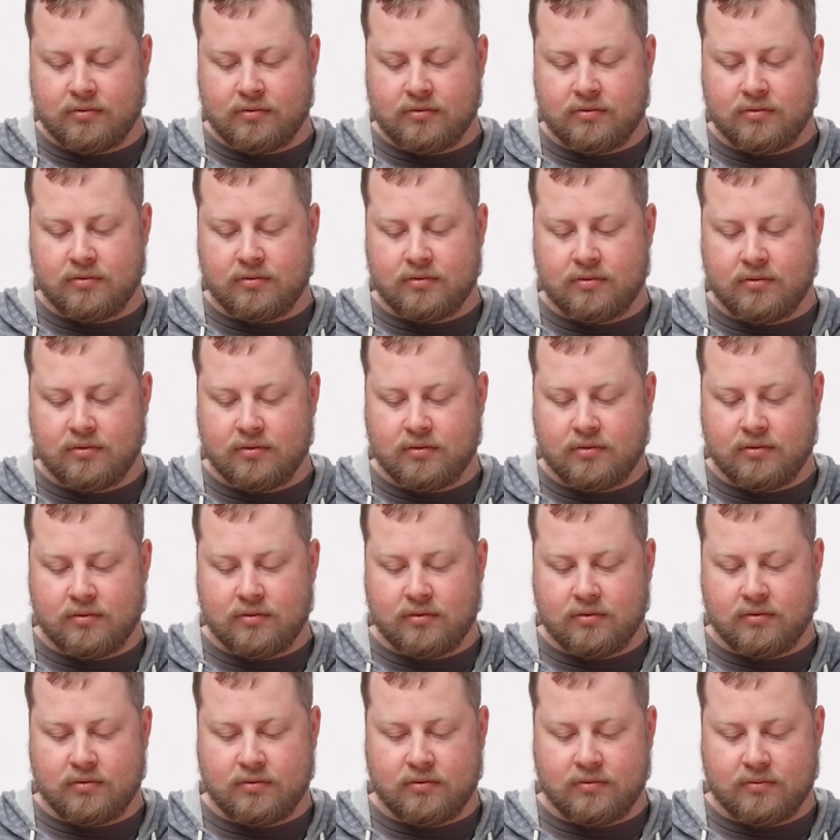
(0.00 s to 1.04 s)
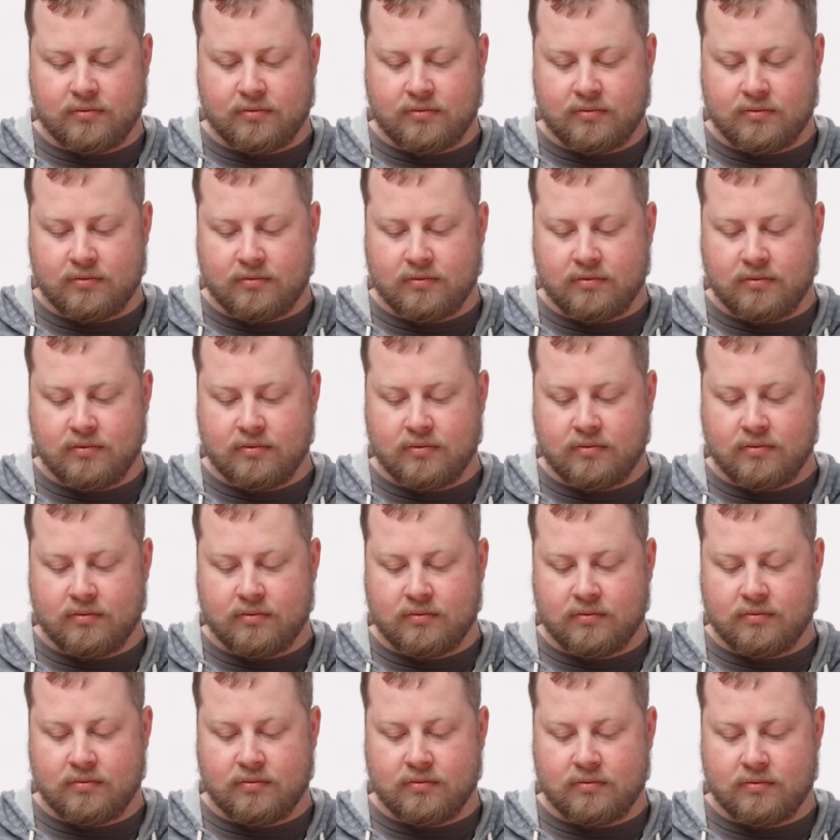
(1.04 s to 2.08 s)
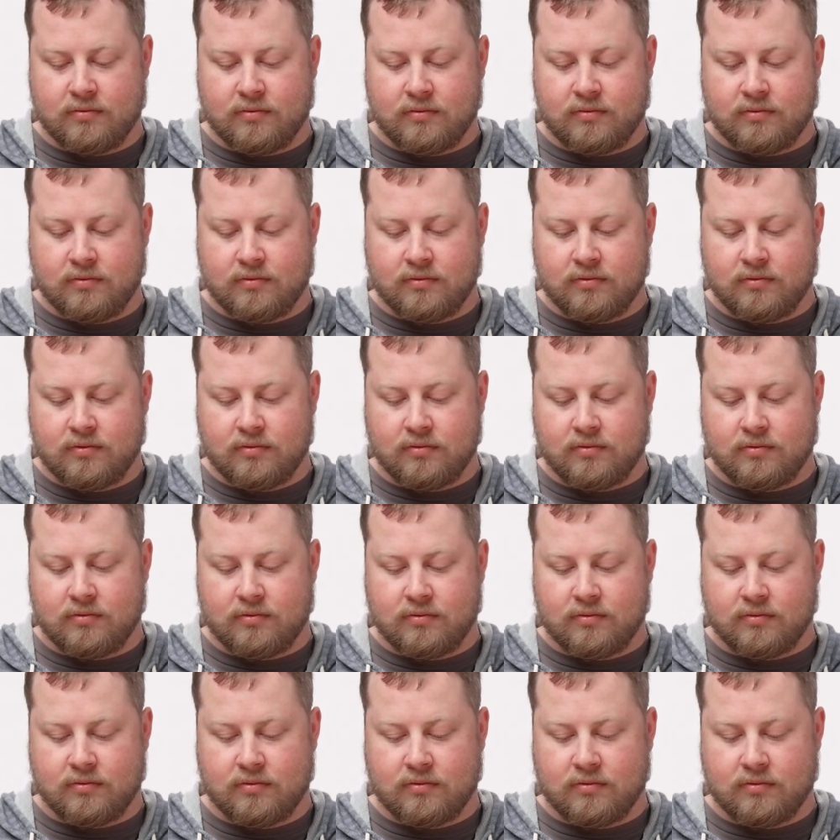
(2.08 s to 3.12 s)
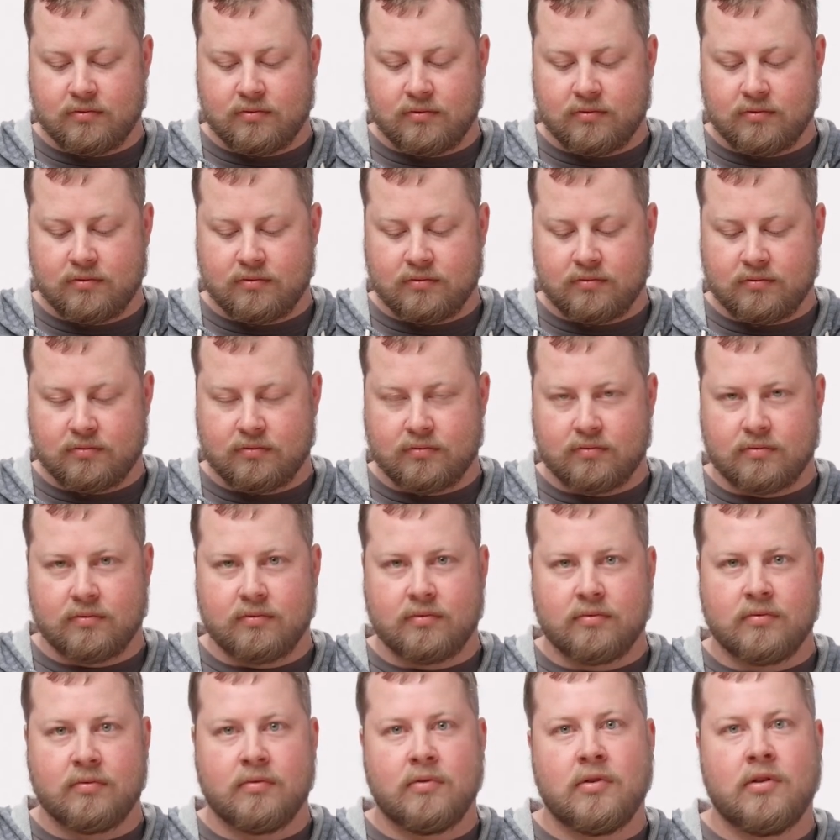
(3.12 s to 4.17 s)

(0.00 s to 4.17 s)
Nothing is said.